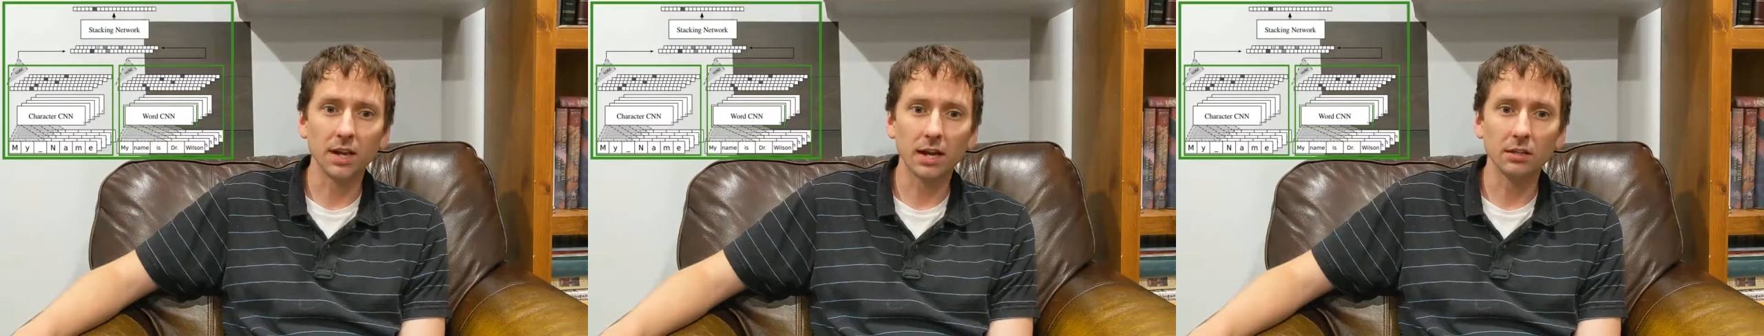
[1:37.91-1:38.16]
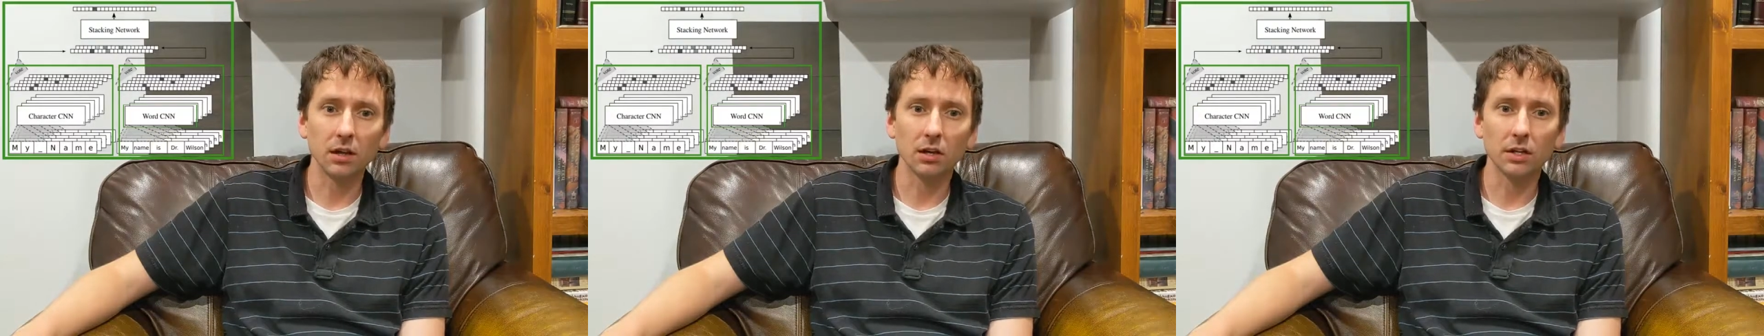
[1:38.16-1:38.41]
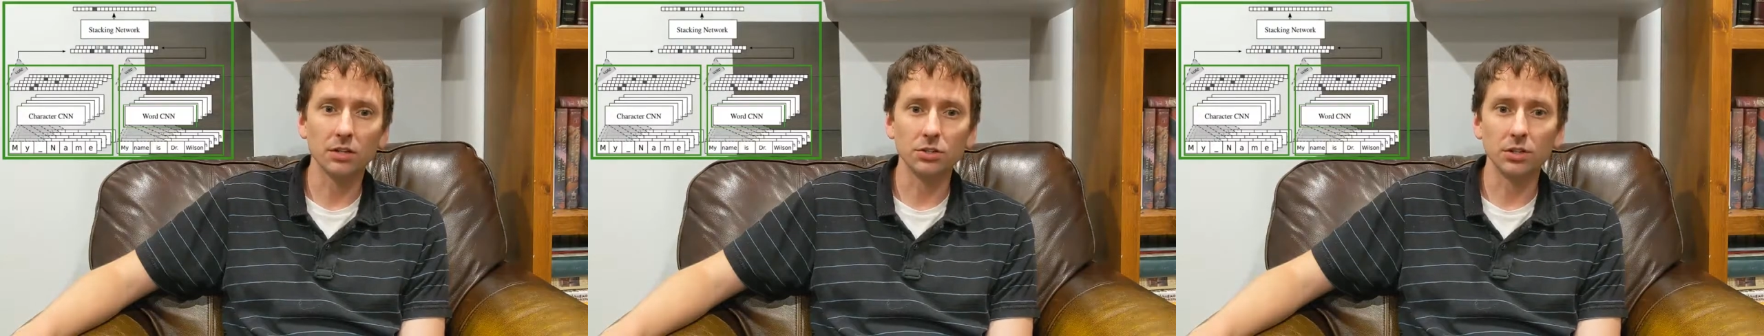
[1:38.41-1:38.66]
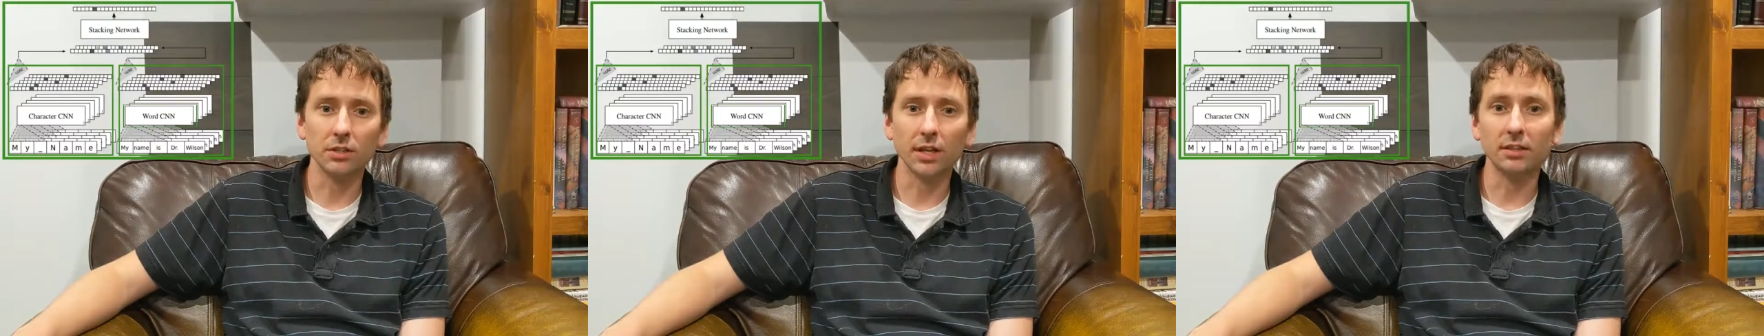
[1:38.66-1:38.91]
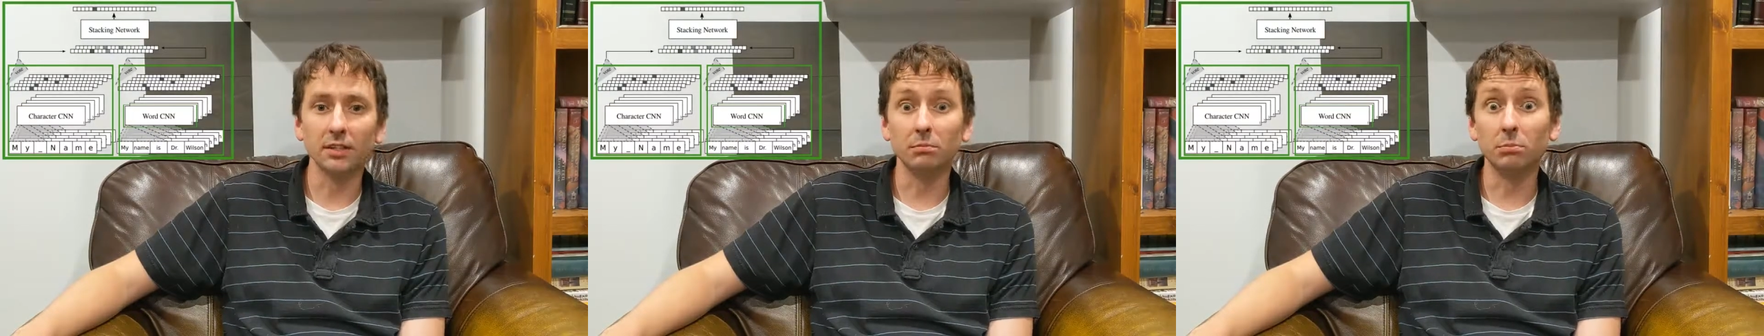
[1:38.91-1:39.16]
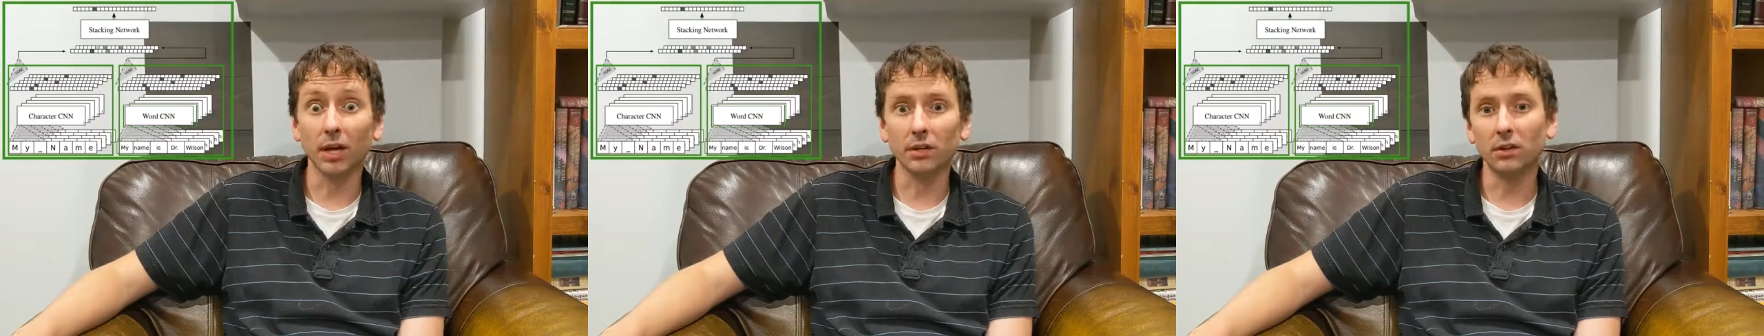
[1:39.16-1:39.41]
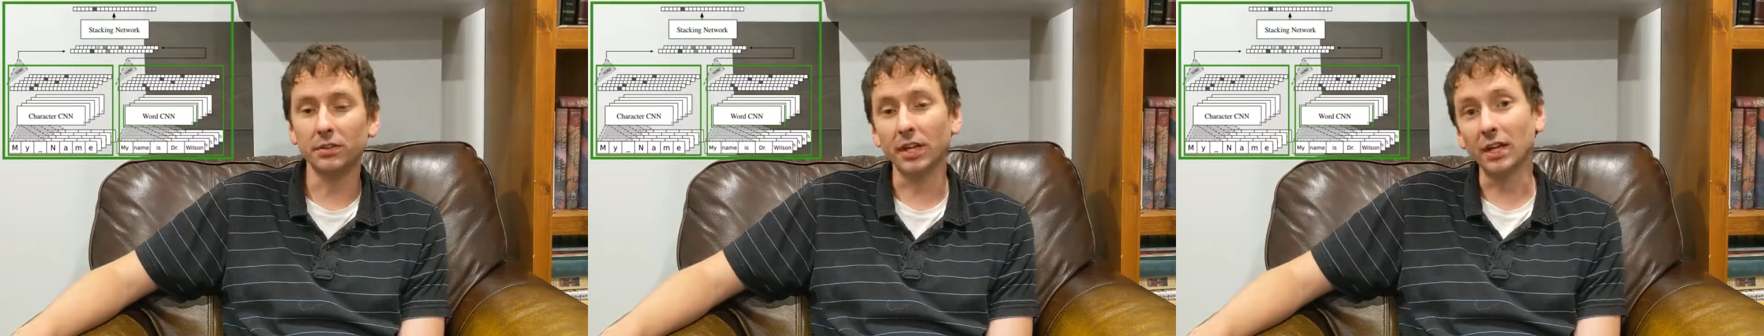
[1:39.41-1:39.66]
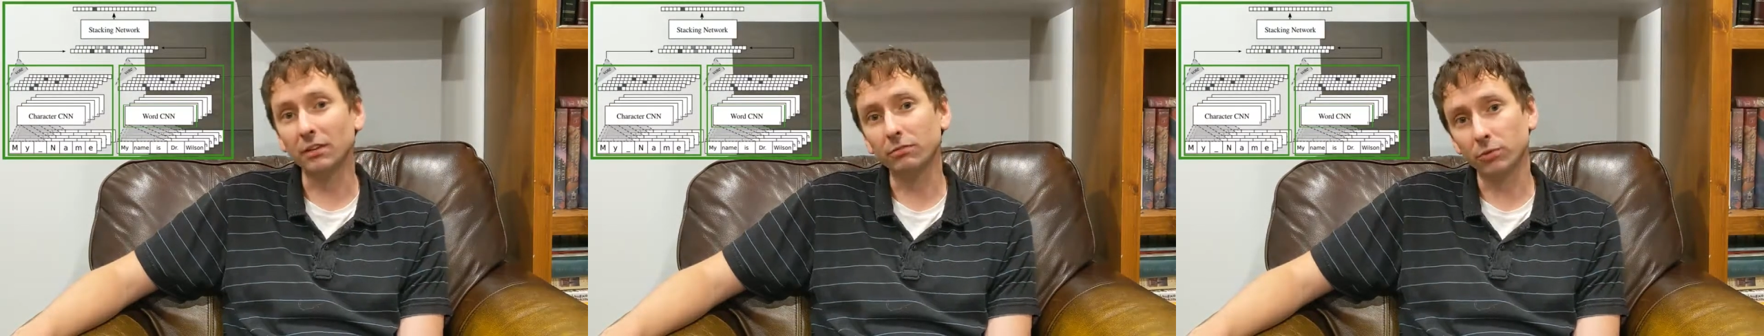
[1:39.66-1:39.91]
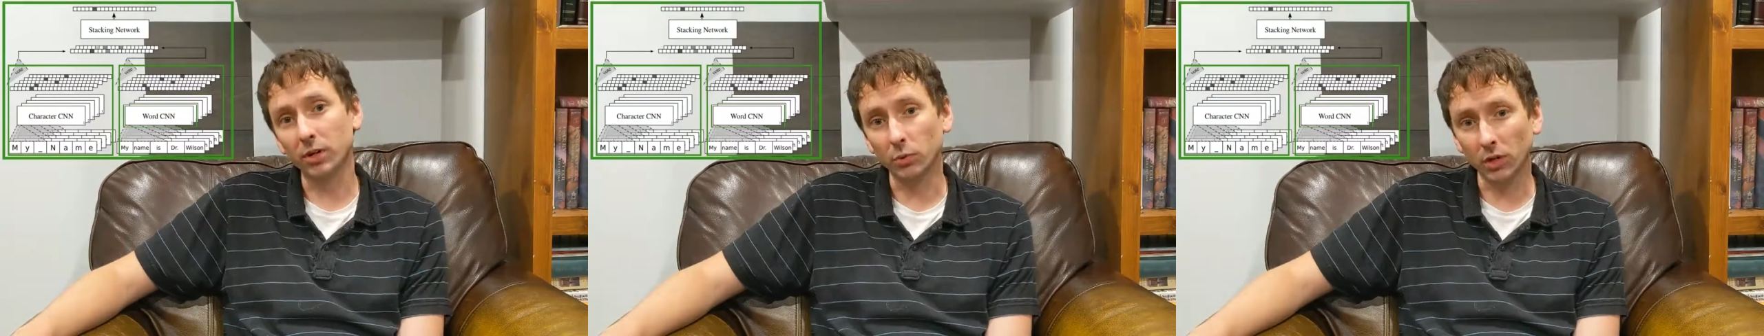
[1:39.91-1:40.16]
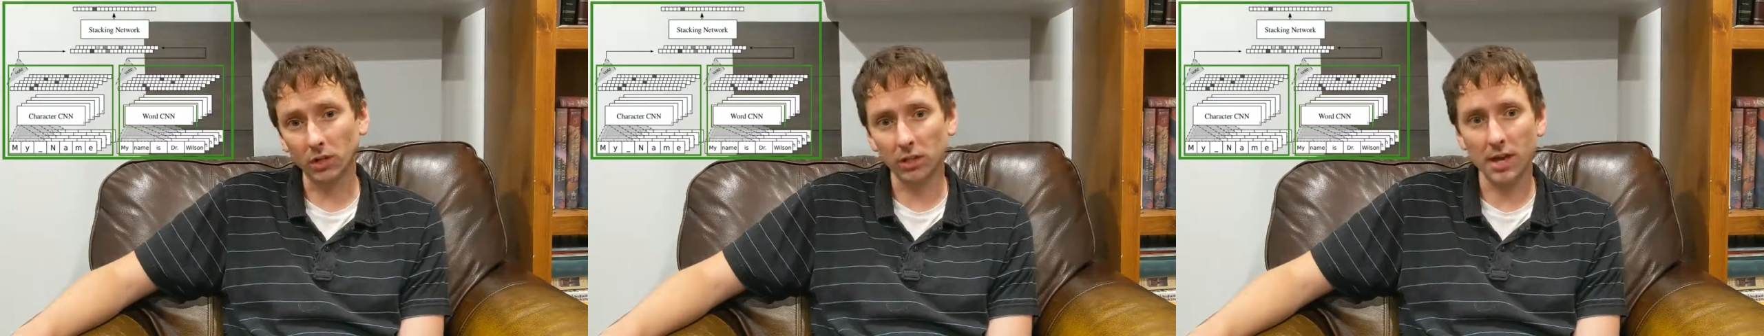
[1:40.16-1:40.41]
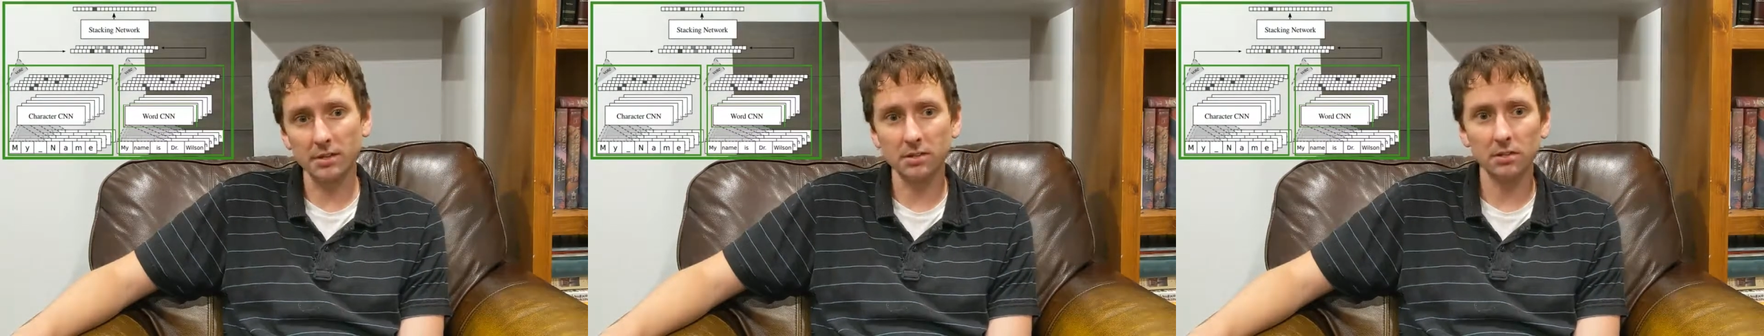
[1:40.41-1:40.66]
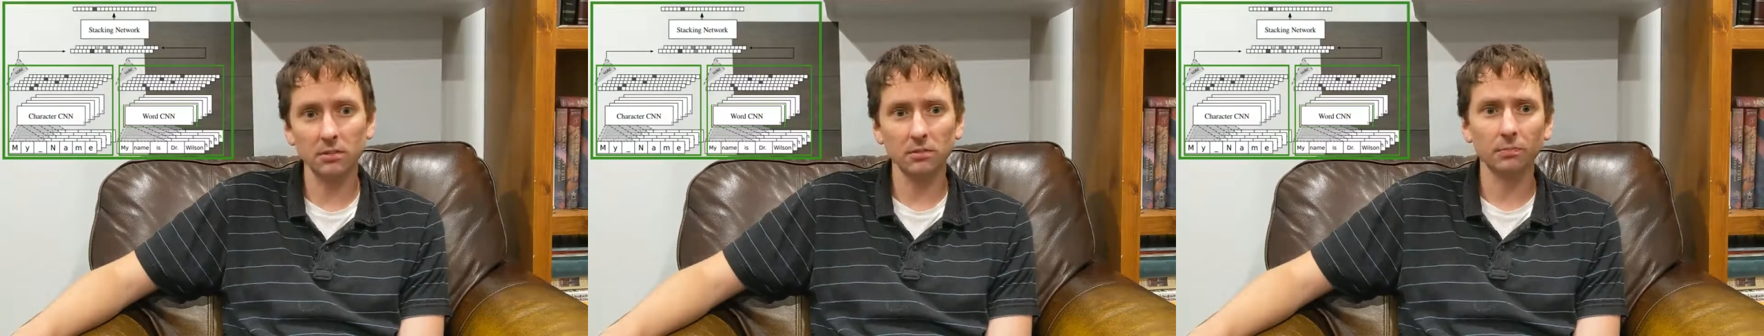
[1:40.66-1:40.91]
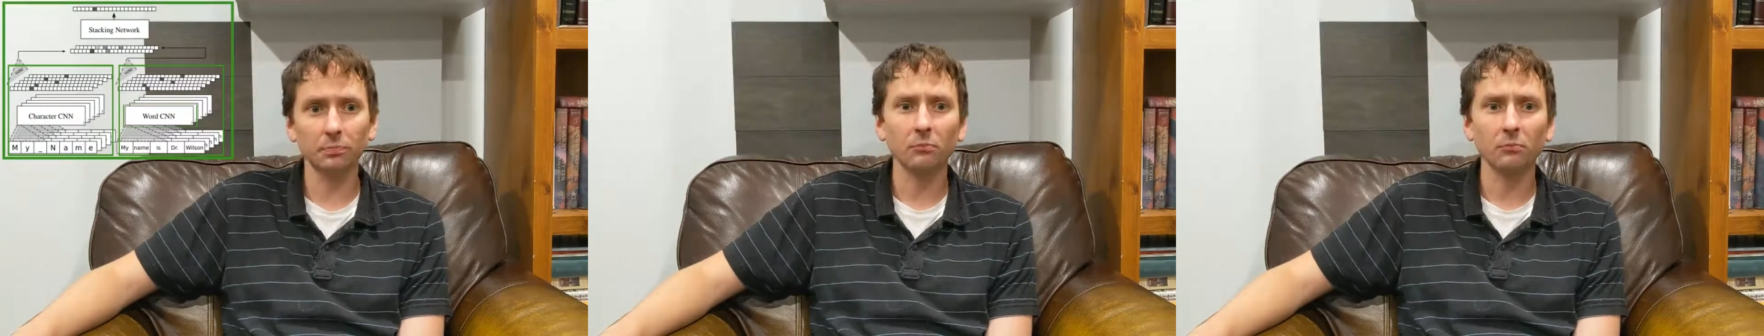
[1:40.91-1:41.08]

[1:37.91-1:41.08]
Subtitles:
dialogue engine that did better on the infrequent classes.